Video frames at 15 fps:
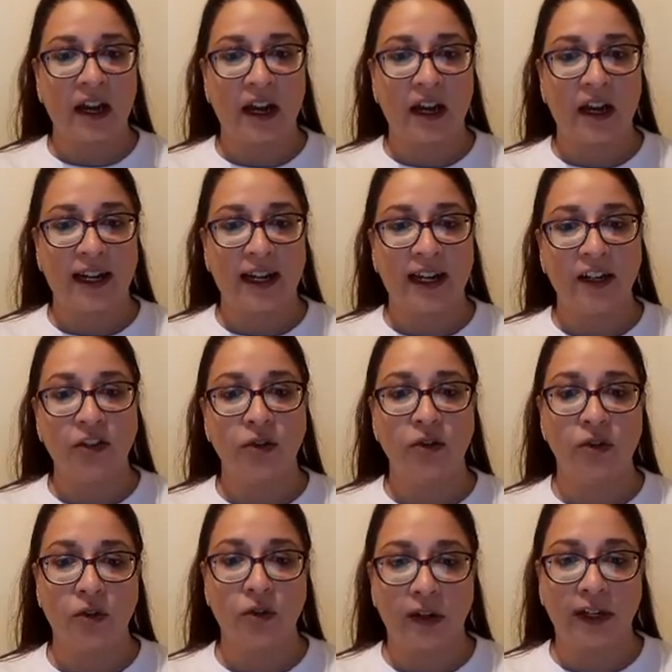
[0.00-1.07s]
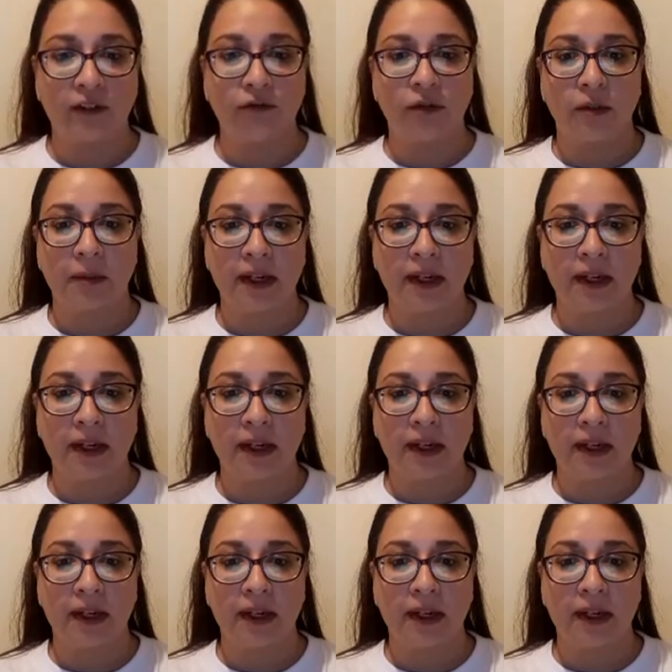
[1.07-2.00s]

Uh, can you join from any?